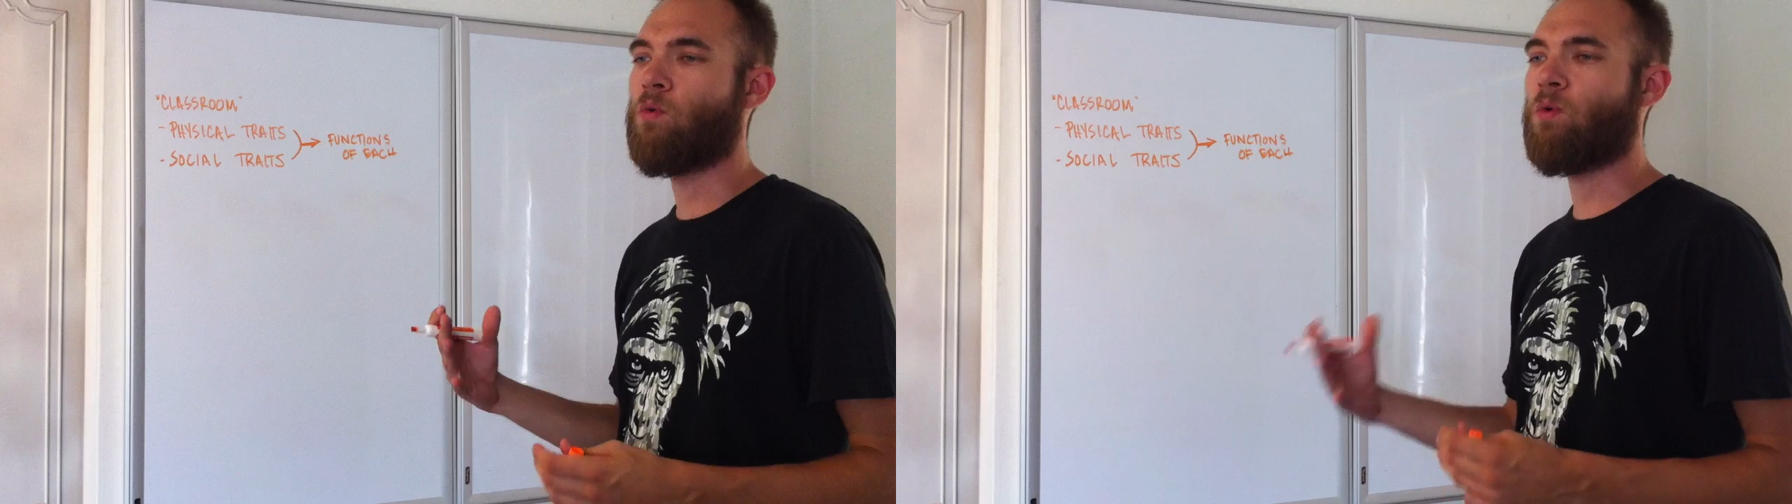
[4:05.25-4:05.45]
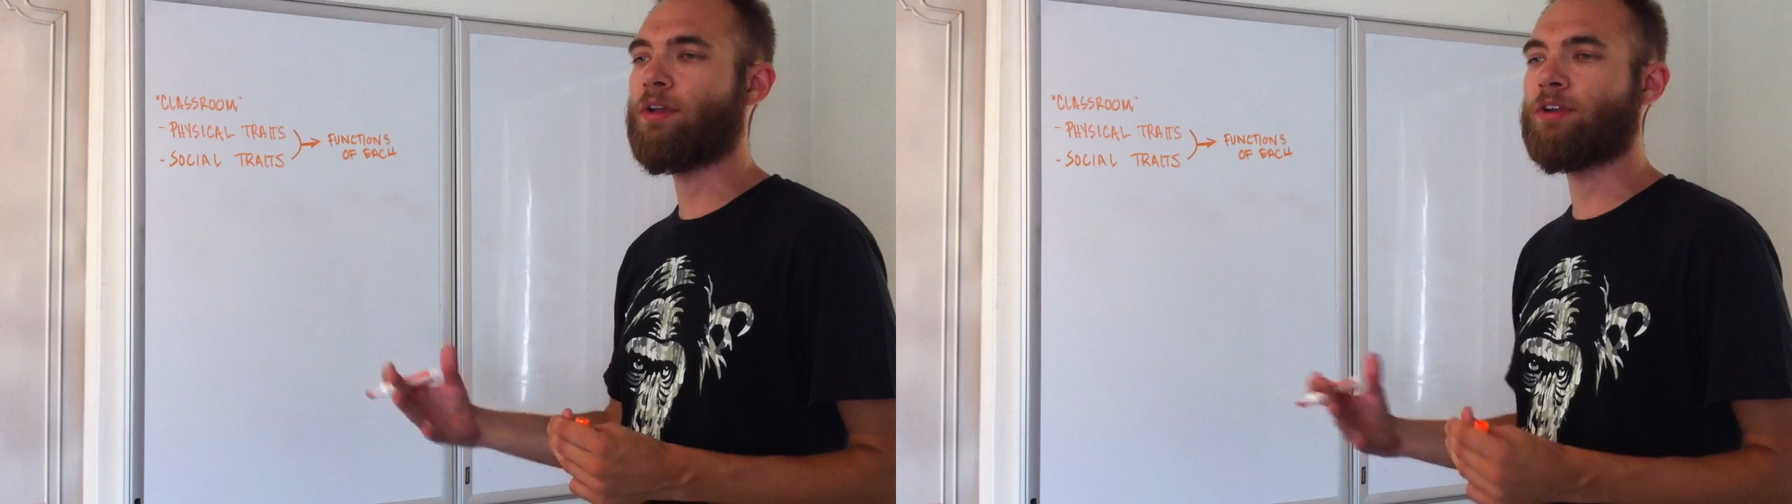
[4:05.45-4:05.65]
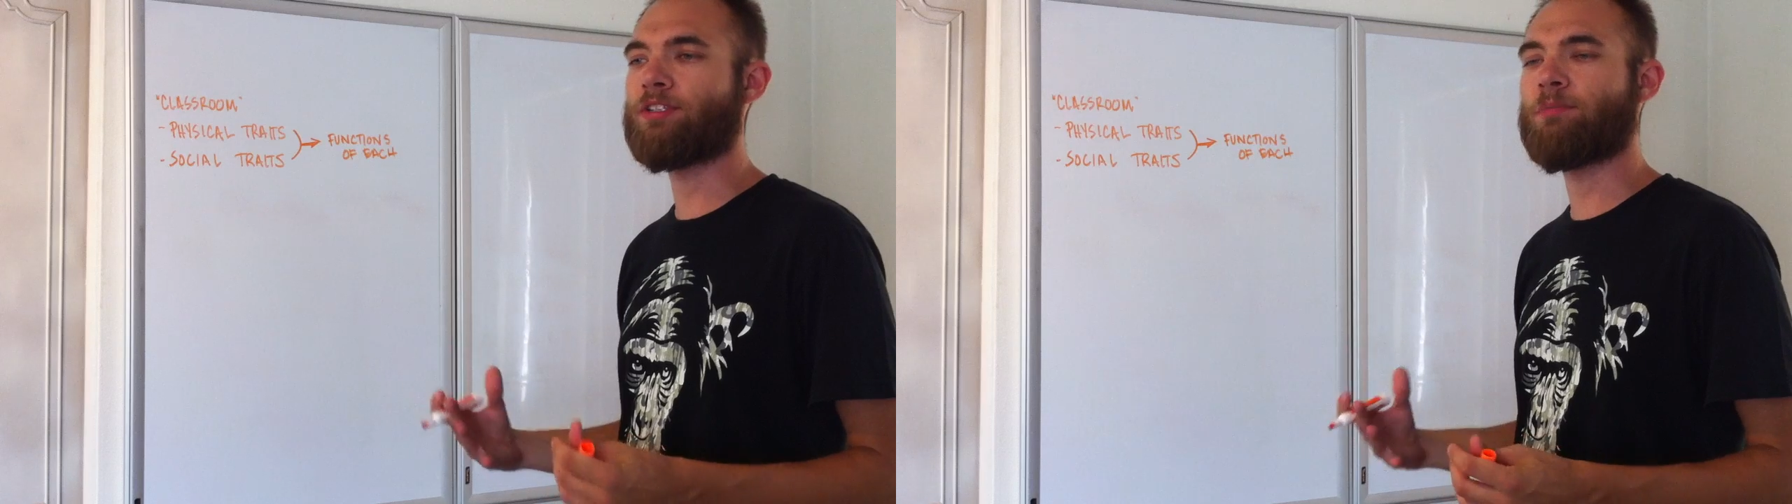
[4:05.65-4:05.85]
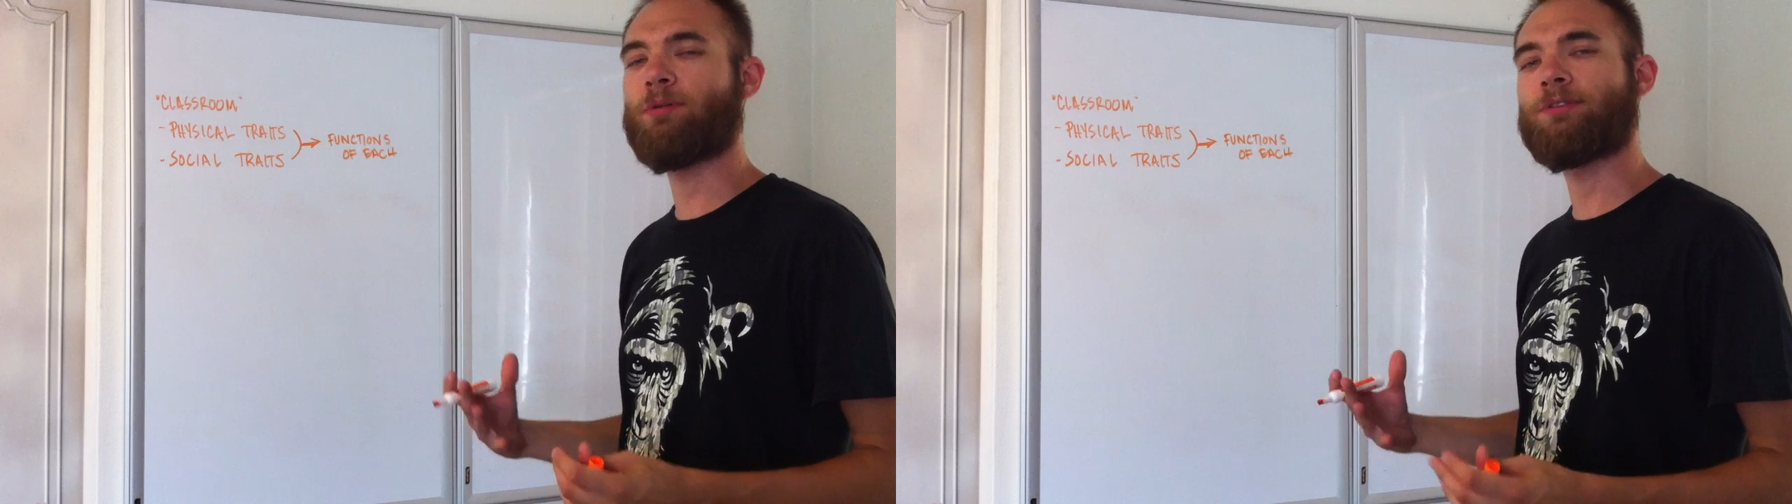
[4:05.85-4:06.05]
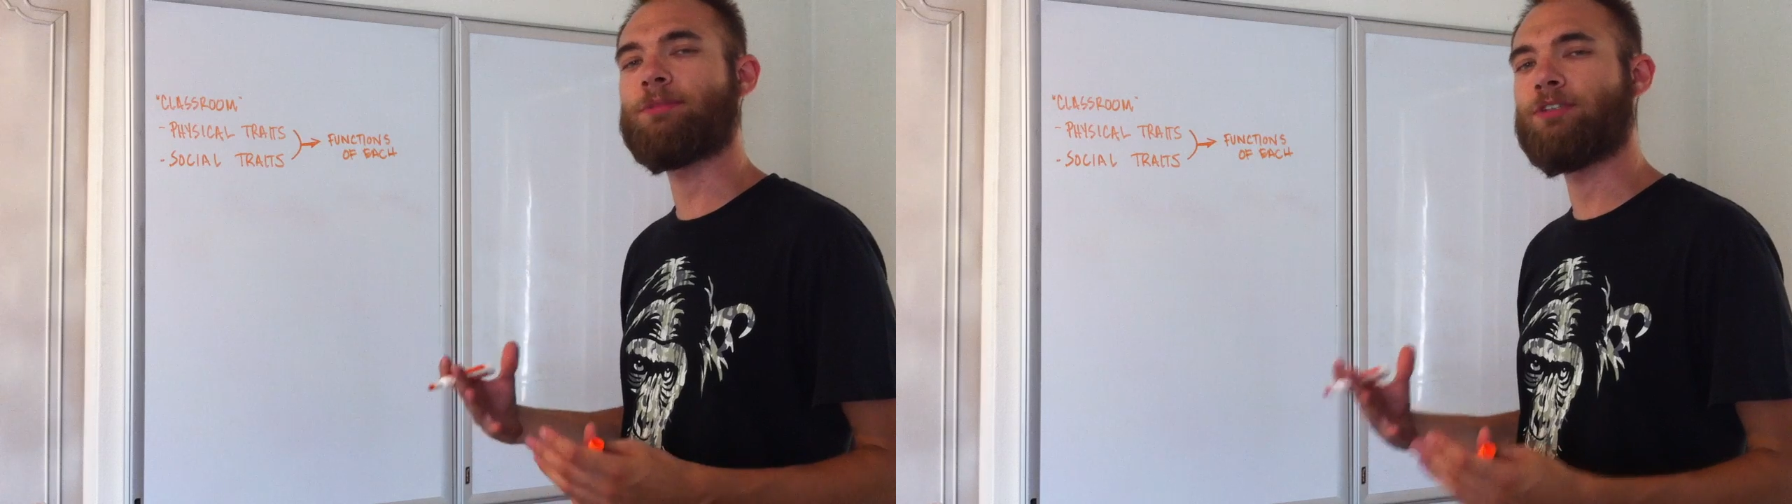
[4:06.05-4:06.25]
what you're
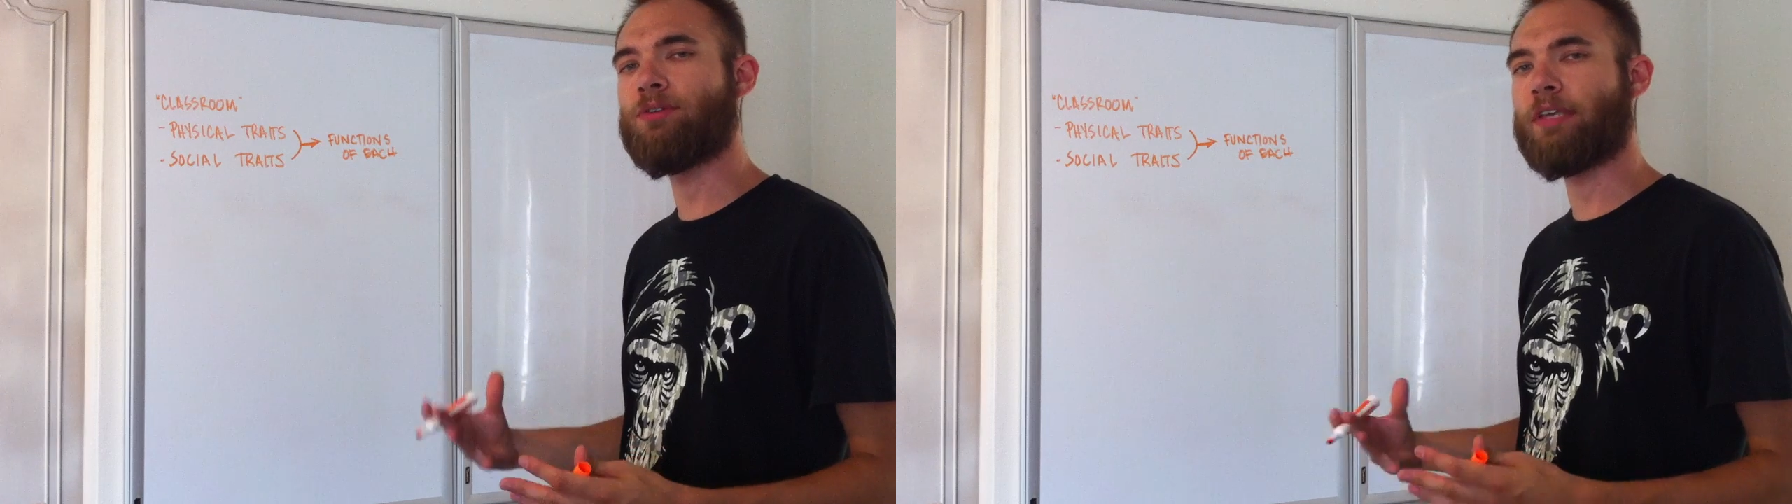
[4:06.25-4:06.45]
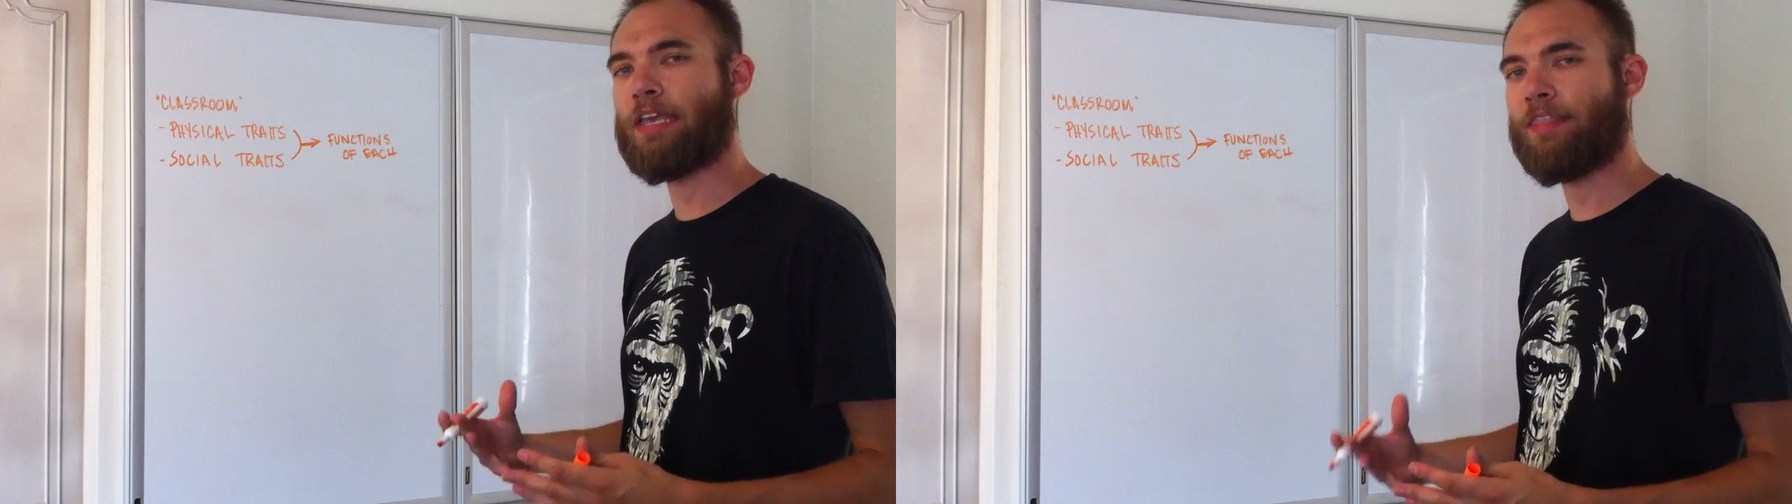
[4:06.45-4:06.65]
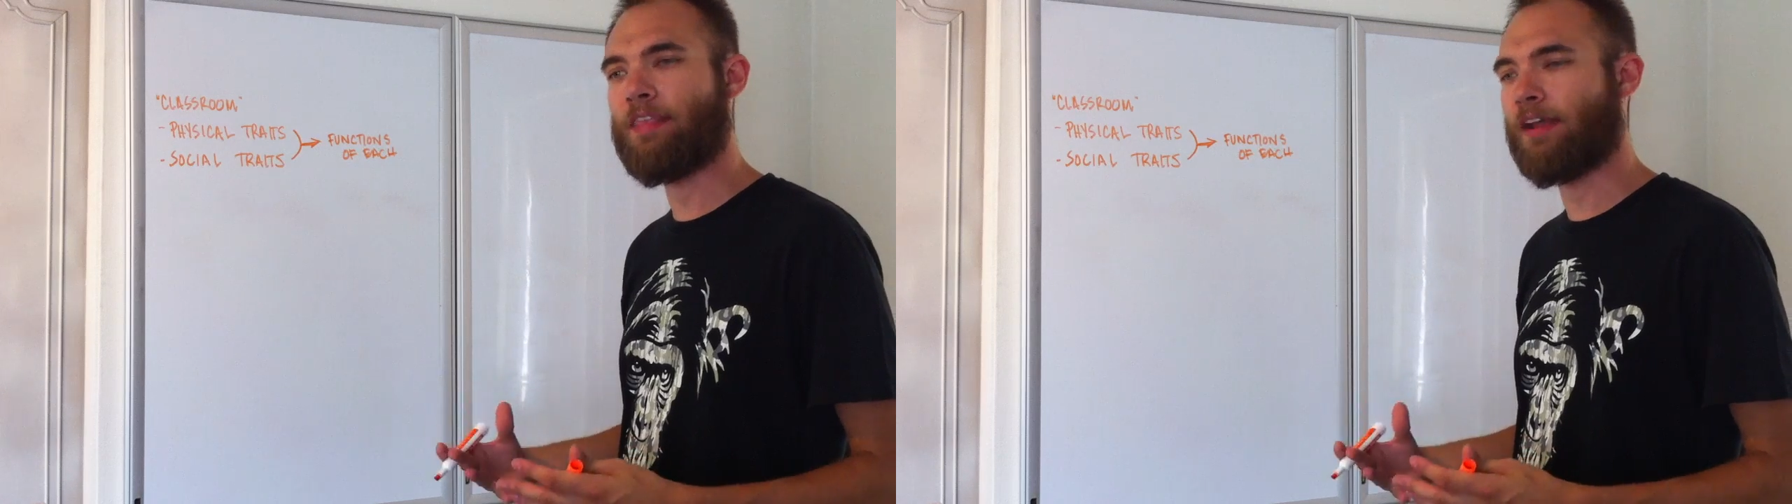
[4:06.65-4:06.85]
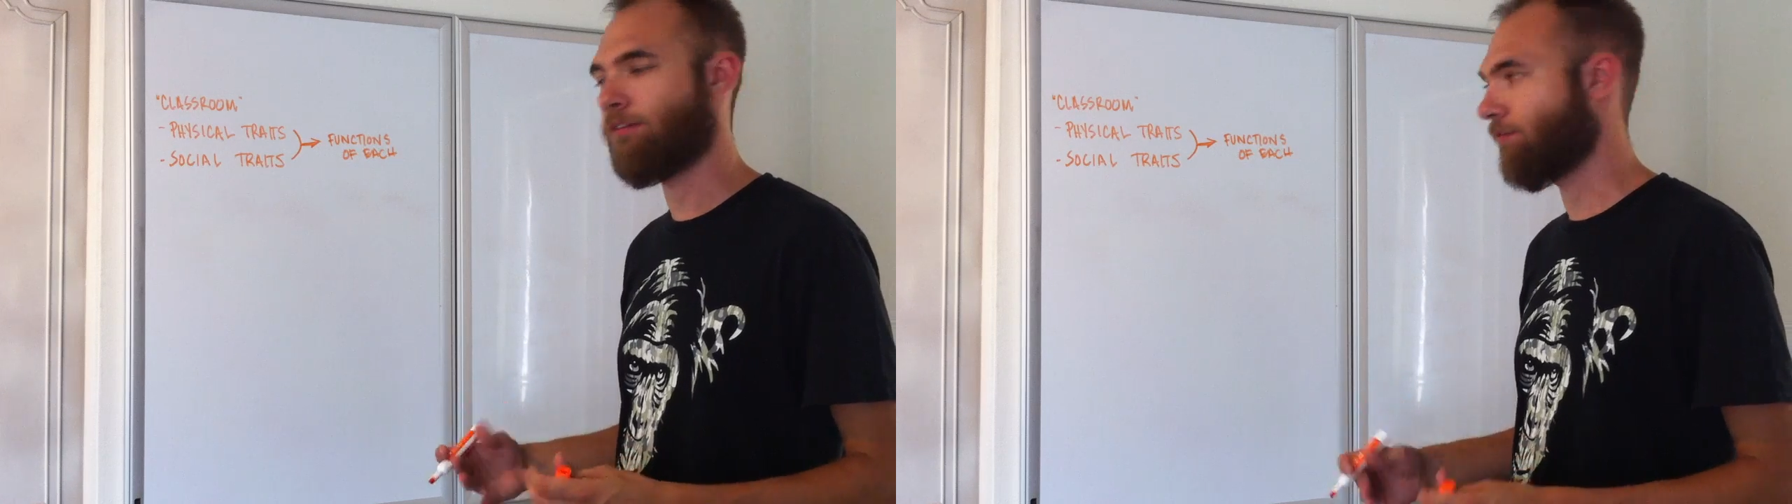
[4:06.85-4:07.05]
supposed to be doing in that